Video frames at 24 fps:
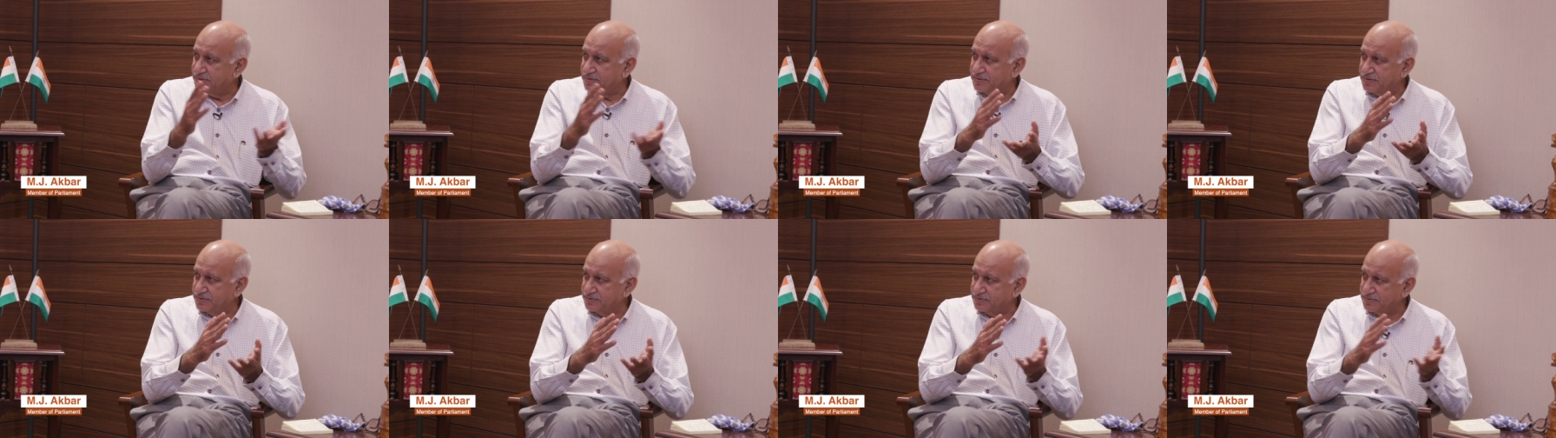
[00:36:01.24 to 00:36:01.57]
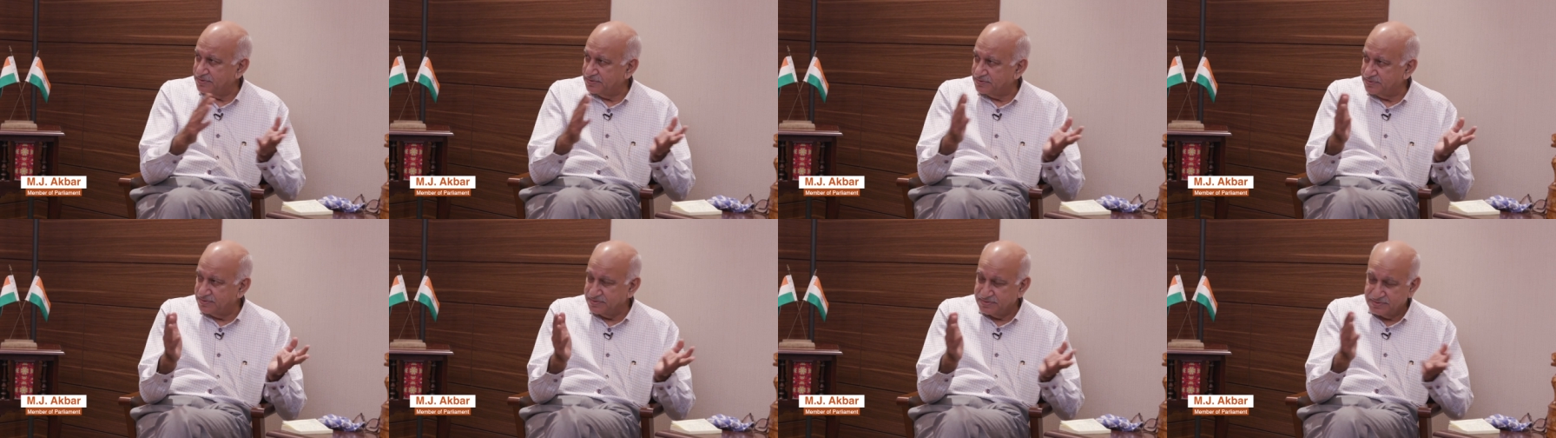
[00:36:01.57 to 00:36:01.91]
you know,
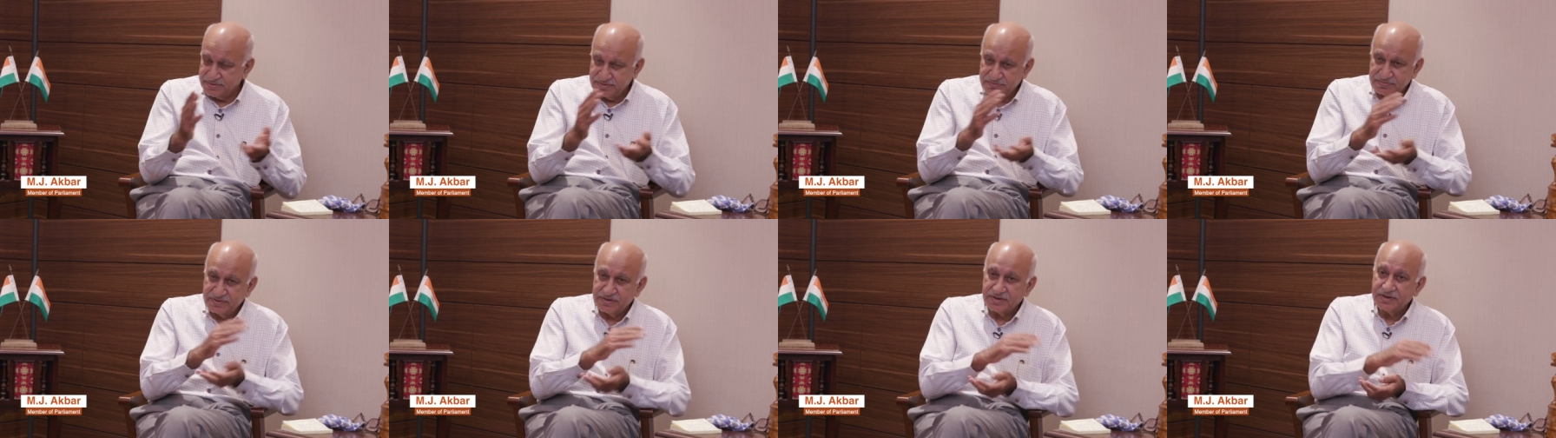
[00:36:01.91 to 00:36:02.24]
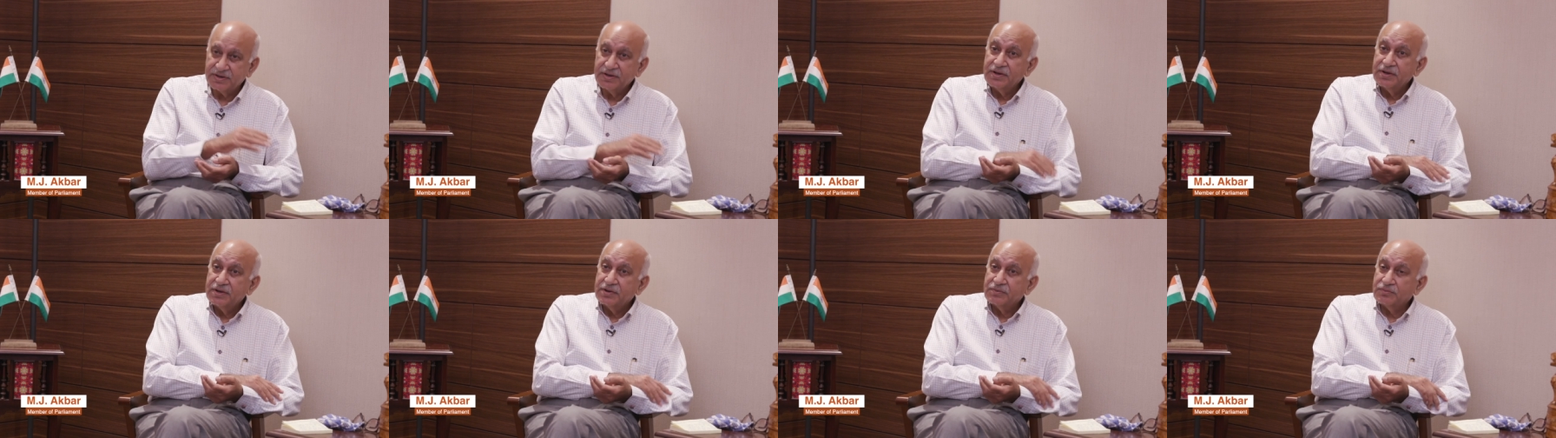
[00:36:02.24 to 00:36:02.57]
it was driven,
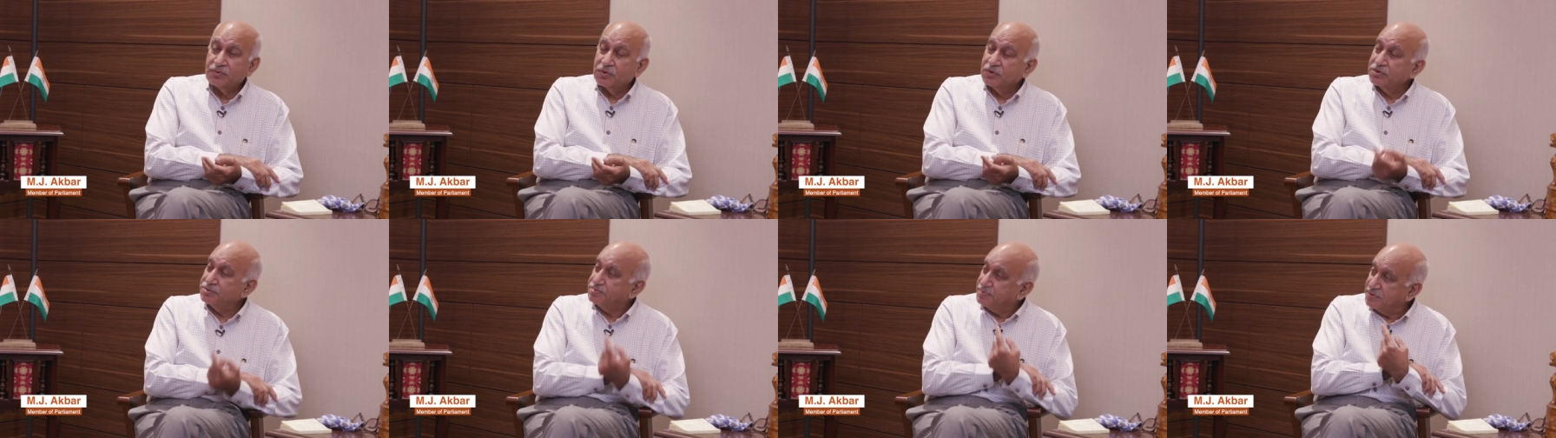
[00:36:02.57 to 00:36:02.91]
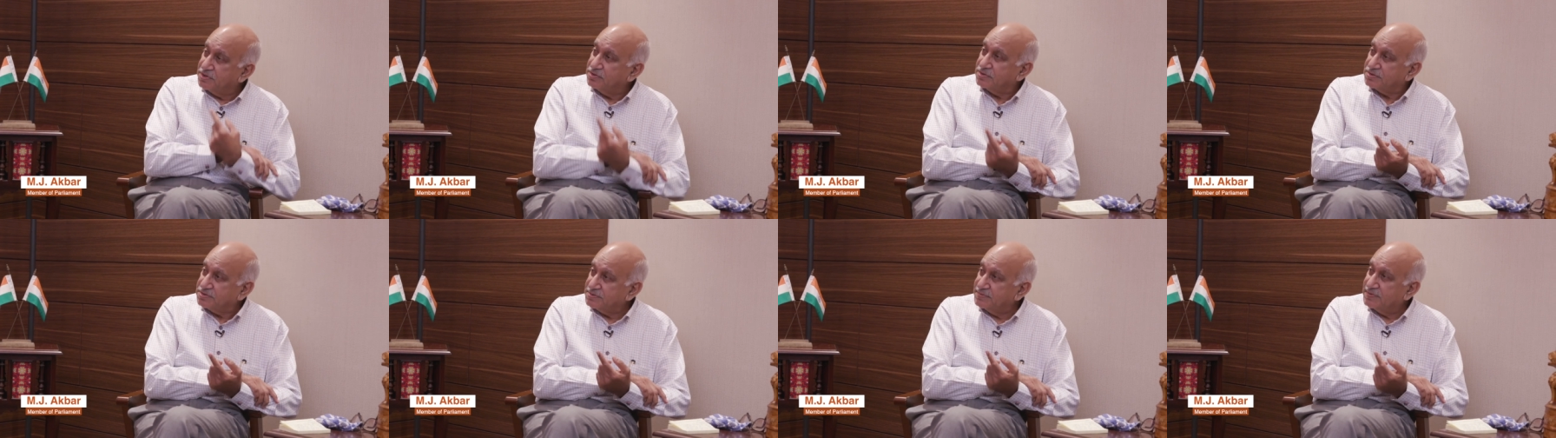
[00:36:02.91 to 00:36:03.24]
was
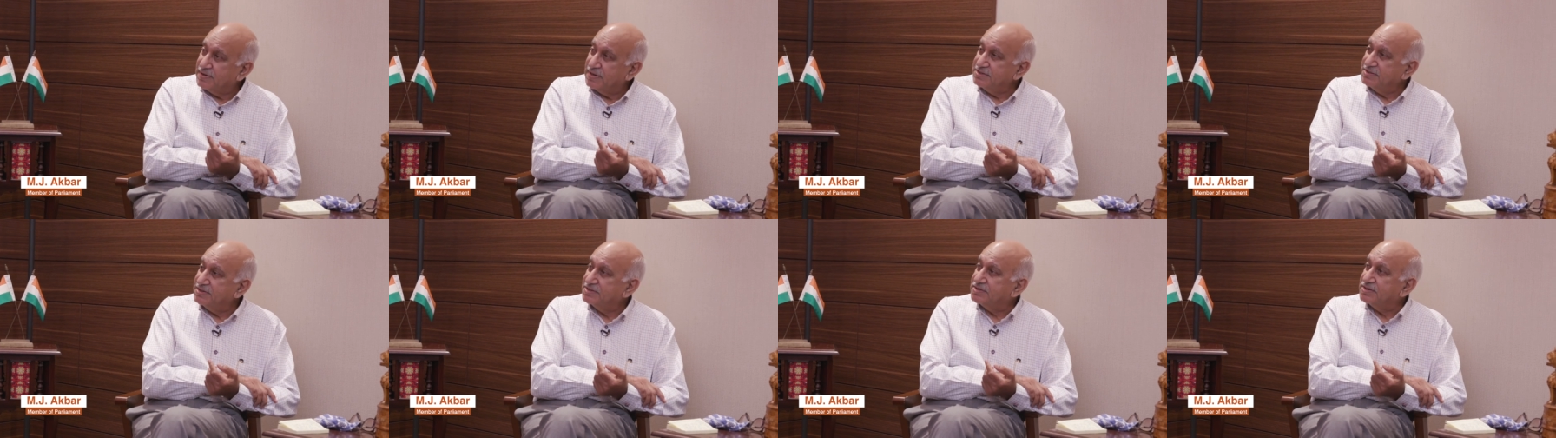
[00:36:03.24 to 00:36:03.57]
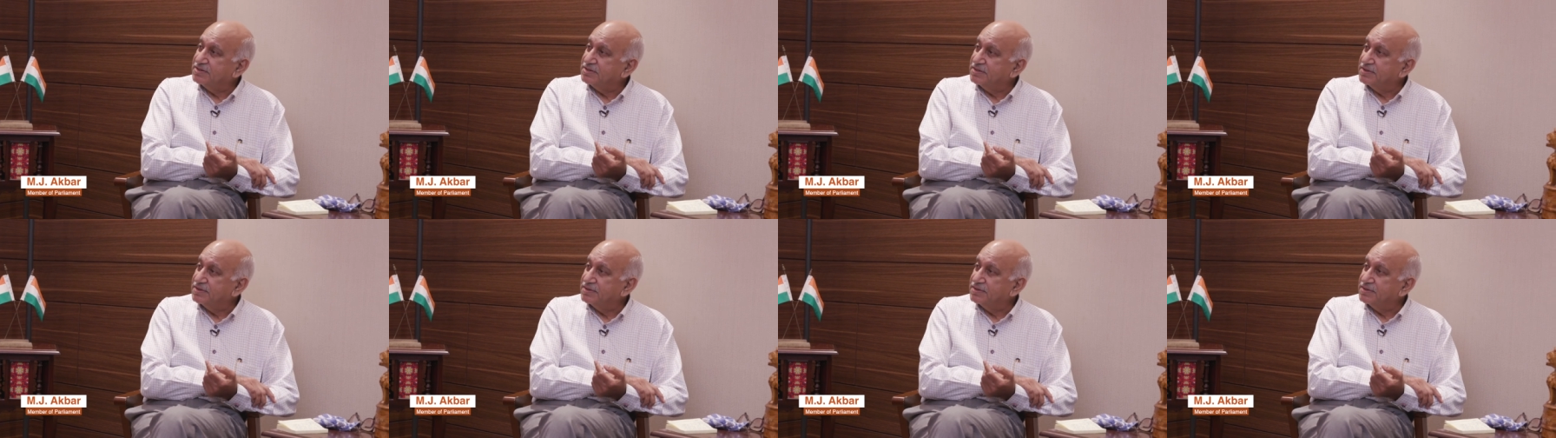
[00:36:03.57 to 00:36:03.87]
because of Gandhiji.